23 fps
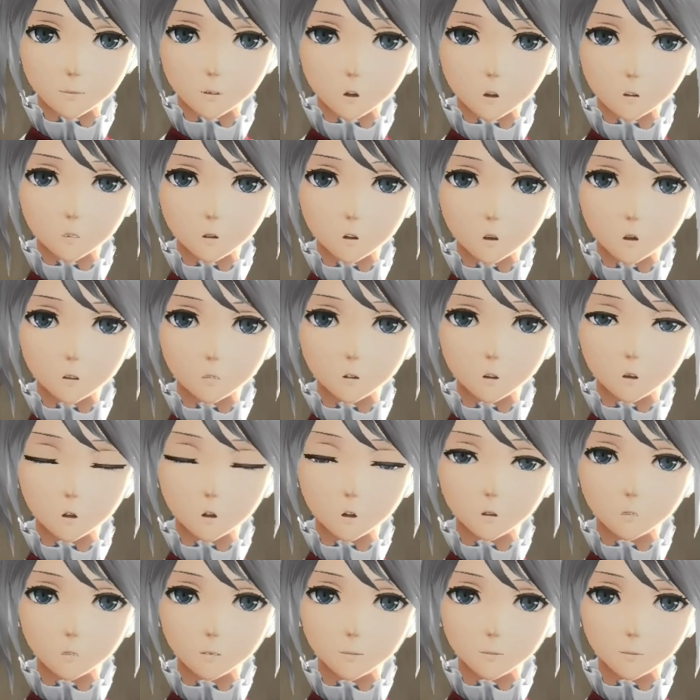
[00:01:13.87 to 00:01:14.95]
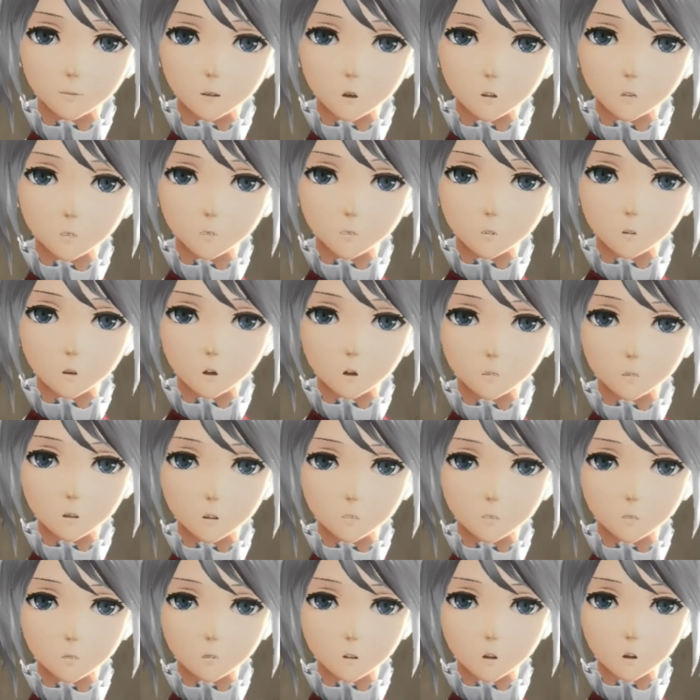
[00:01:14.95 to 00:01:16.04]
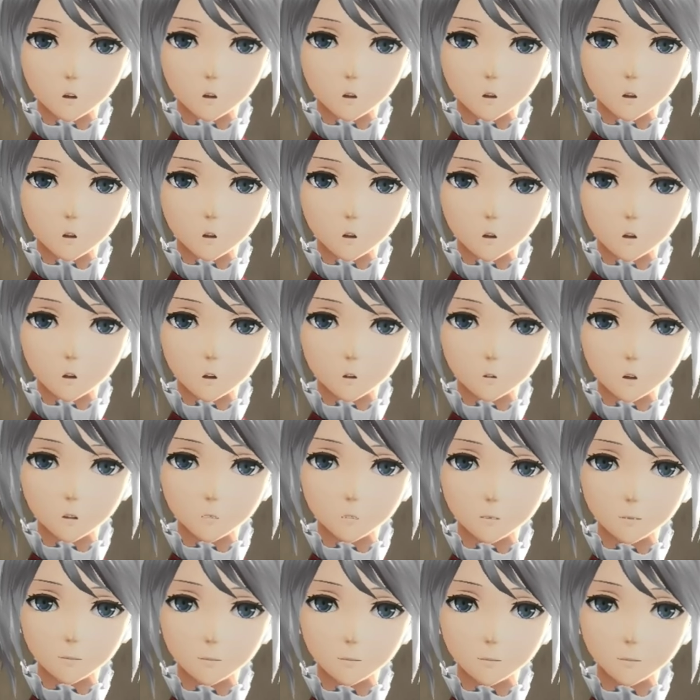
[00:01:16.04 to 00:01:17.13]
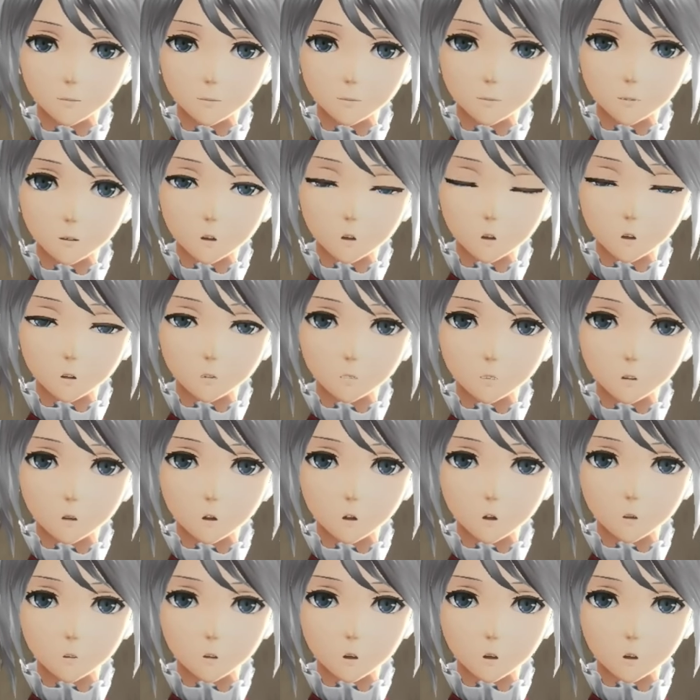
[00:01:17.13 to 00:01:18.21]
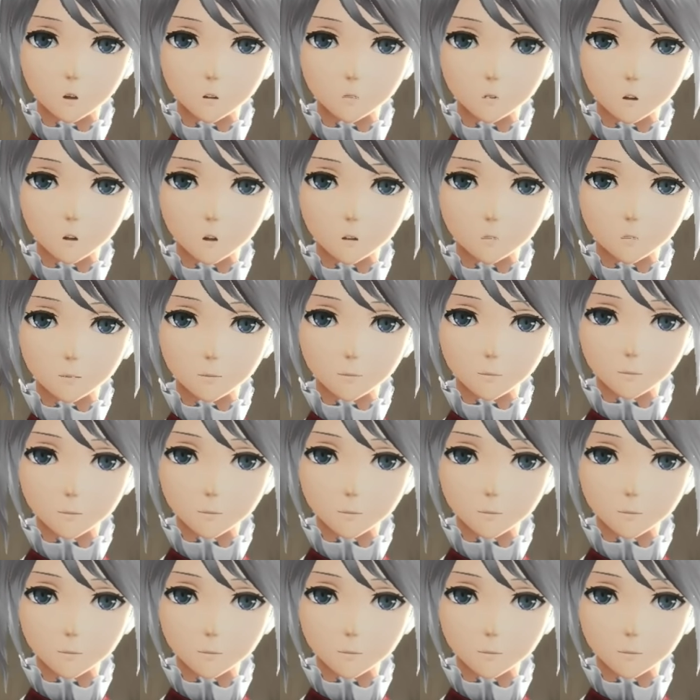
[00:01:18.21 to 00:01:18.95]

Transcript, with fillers: I've been referring to such changes as mutant modules. They are rather impressive.